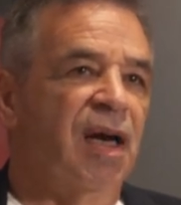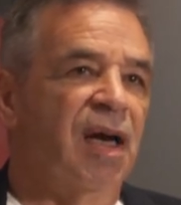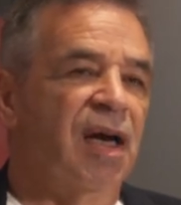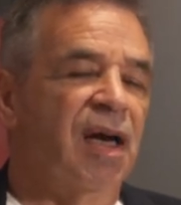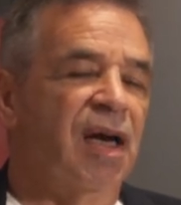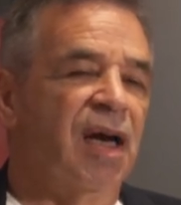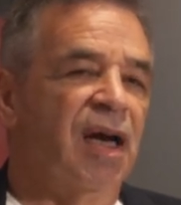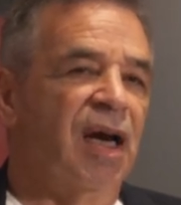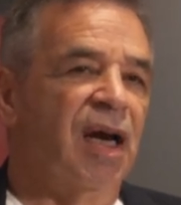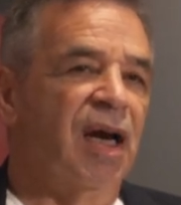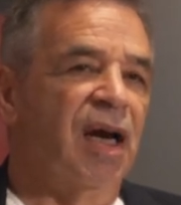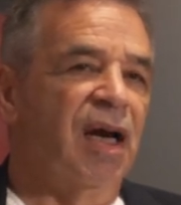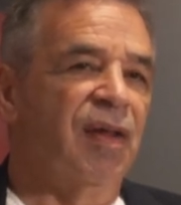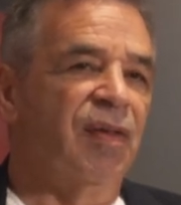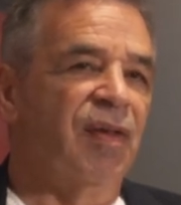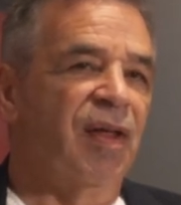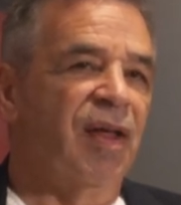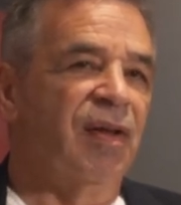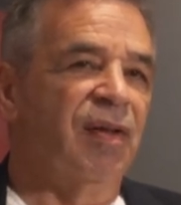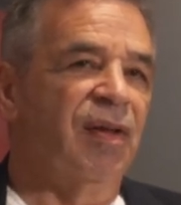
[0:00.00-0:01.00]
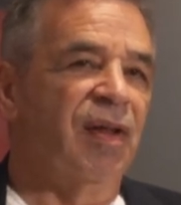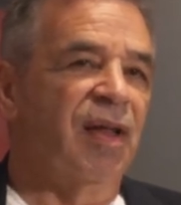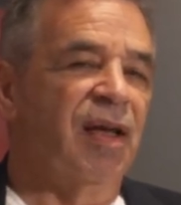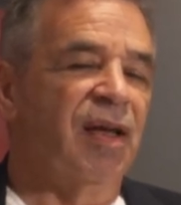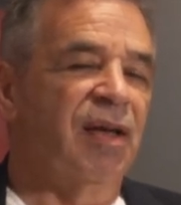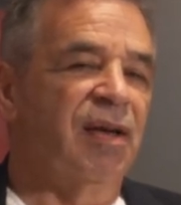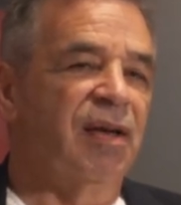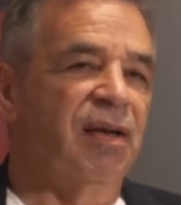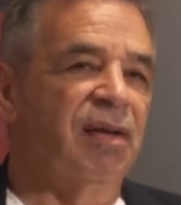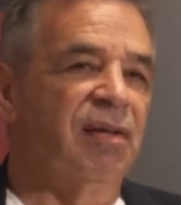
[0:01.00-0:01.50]
and then
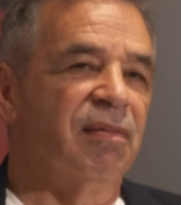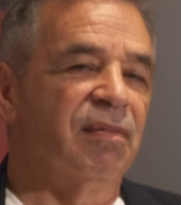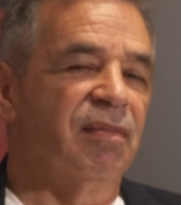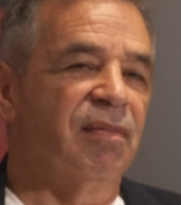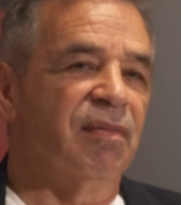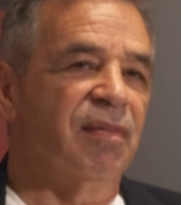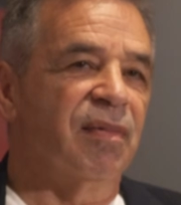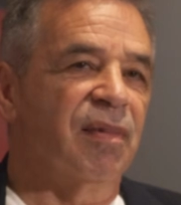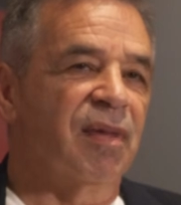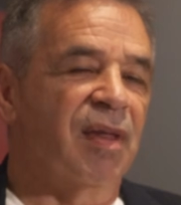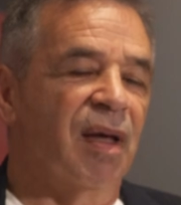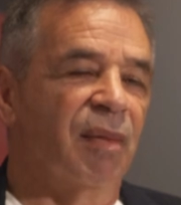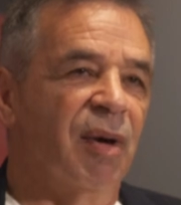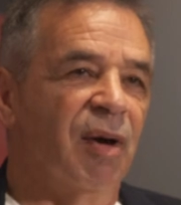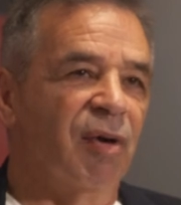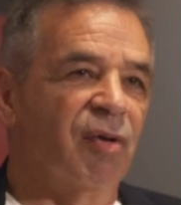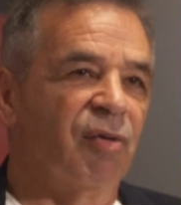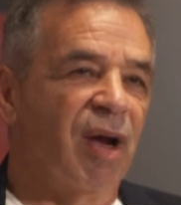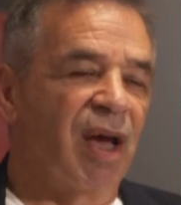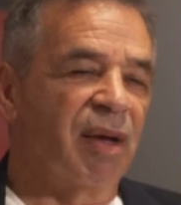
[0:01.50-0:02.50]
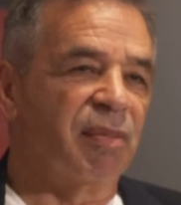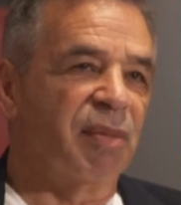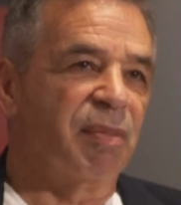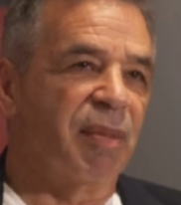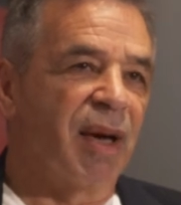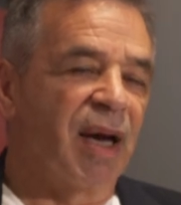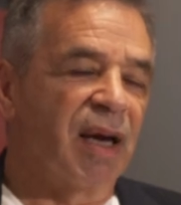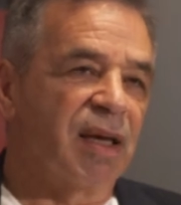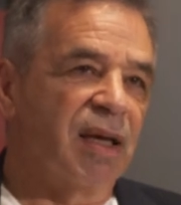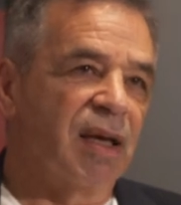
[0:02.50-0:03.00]
they somehow dragged me
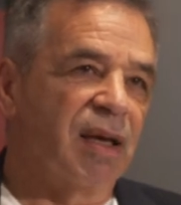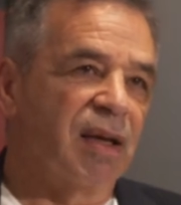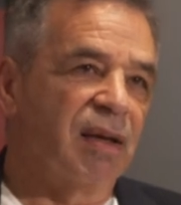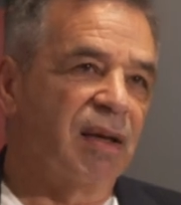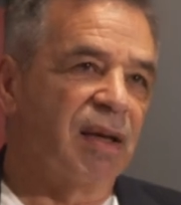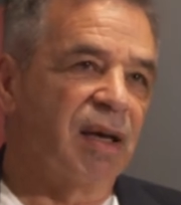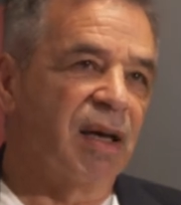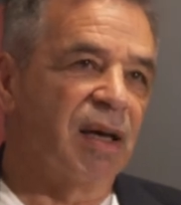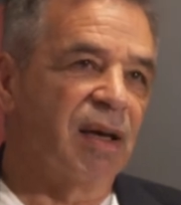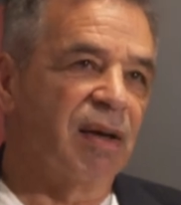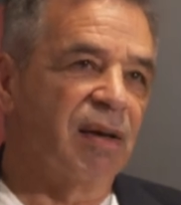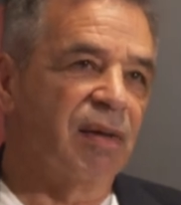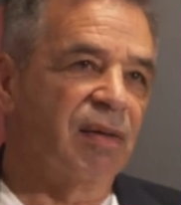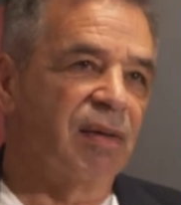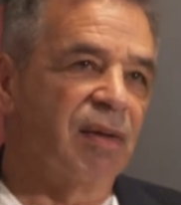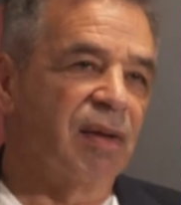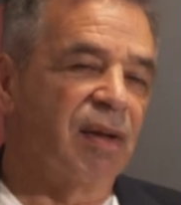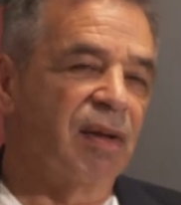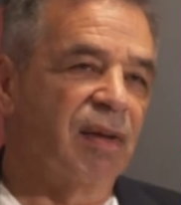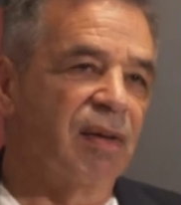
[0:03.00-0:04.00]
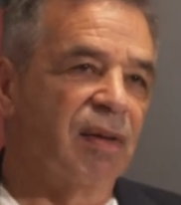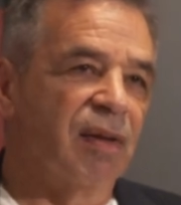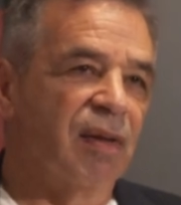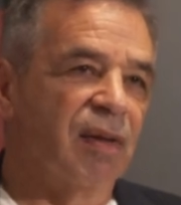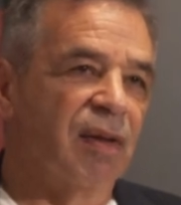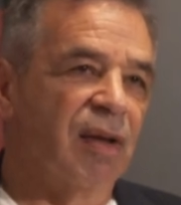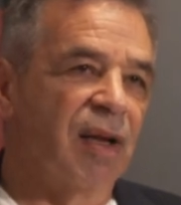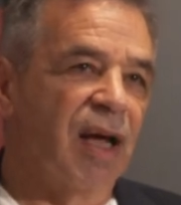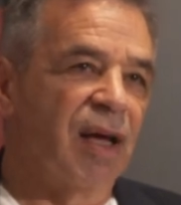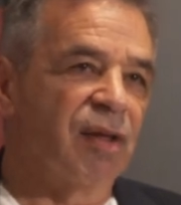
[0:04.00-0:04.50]
back in uh,
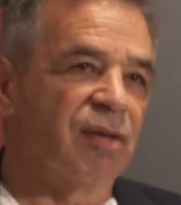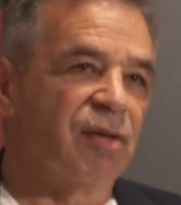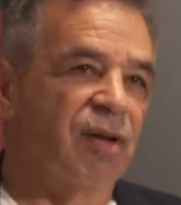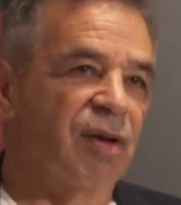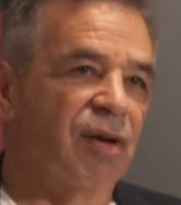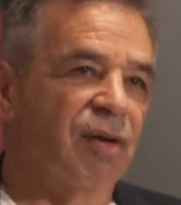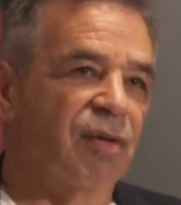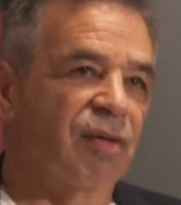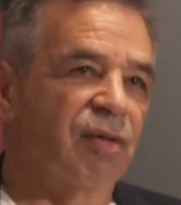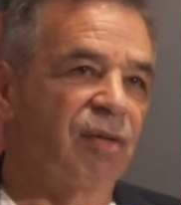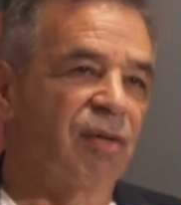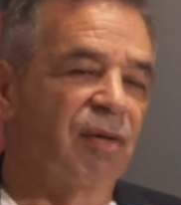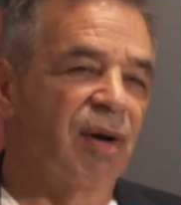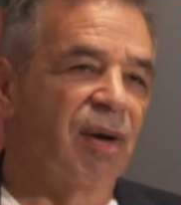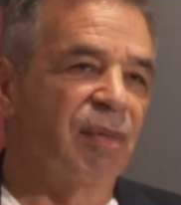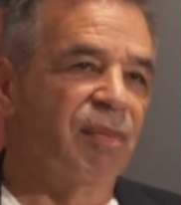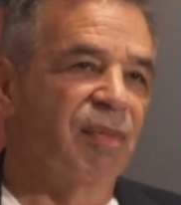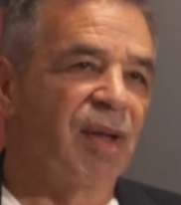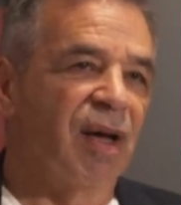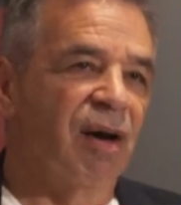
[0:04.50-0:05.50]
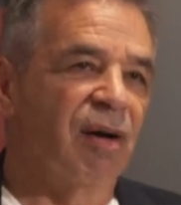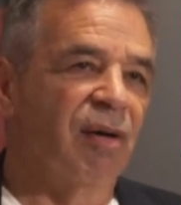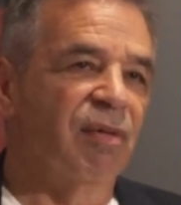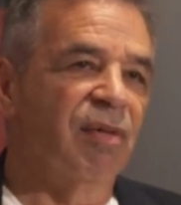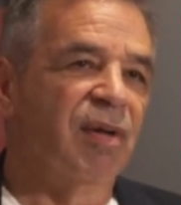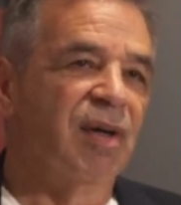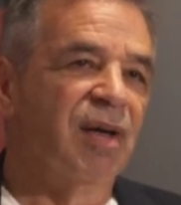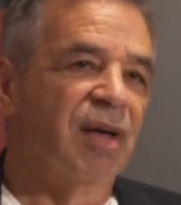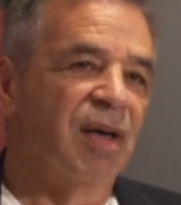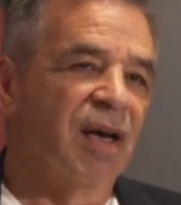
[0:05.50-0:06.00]
in the last year. So I'm
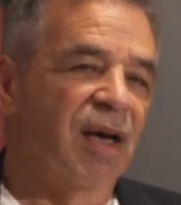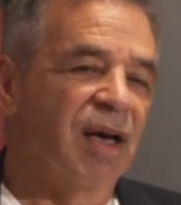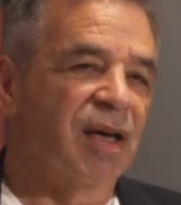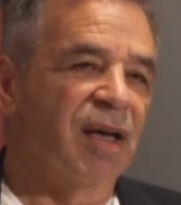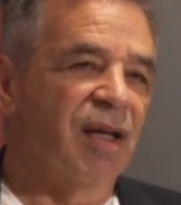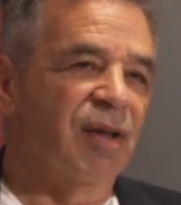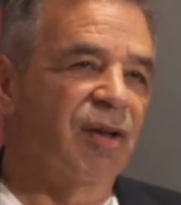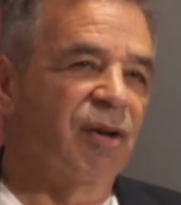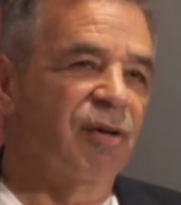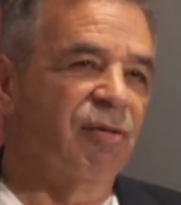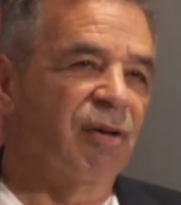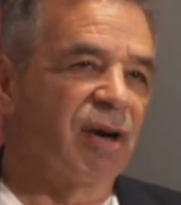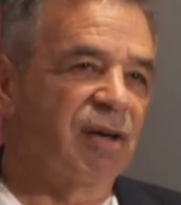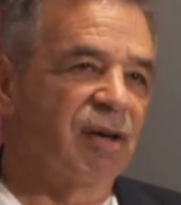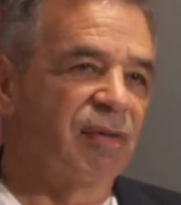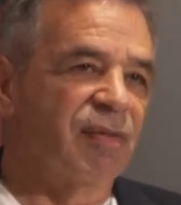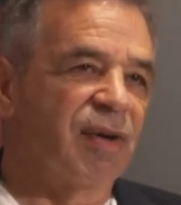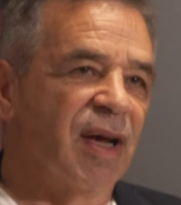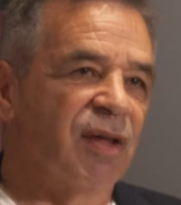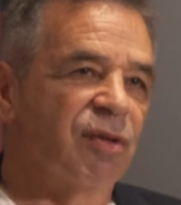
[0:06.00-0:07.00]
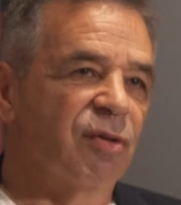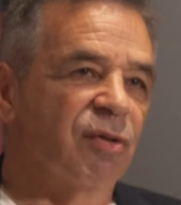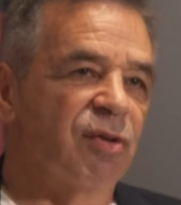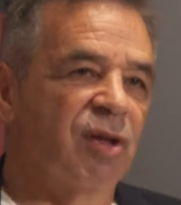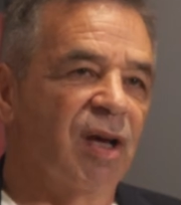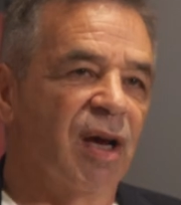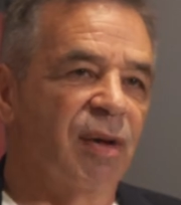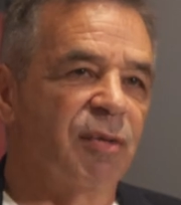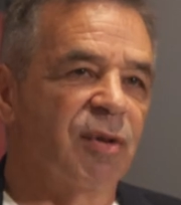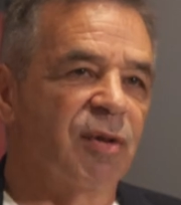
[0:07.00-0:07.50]
now again the director of national
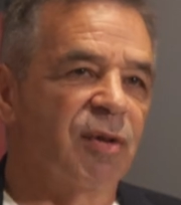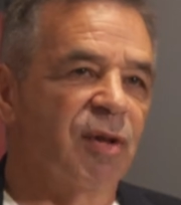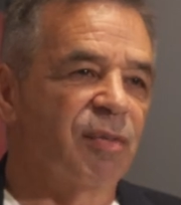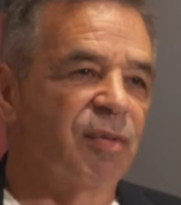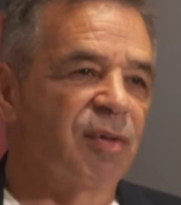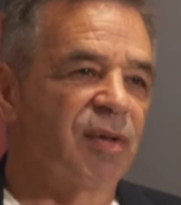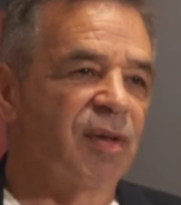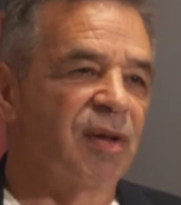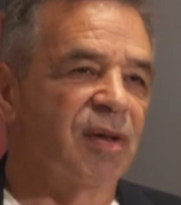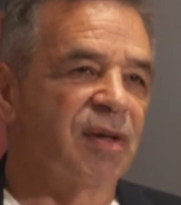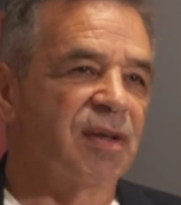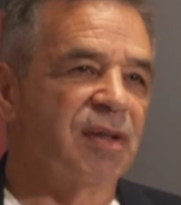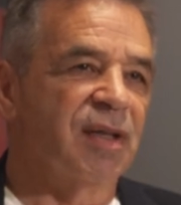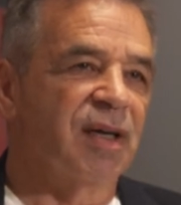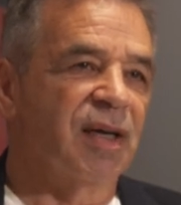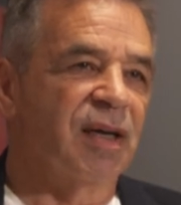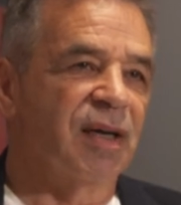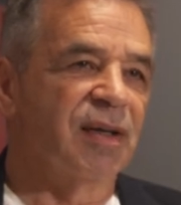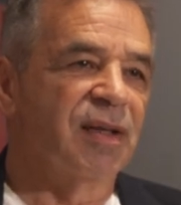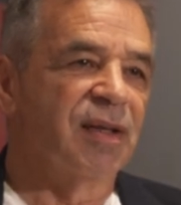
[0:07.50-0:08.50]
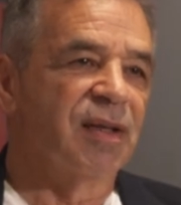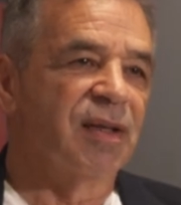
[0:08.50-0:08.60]
championships, and uh,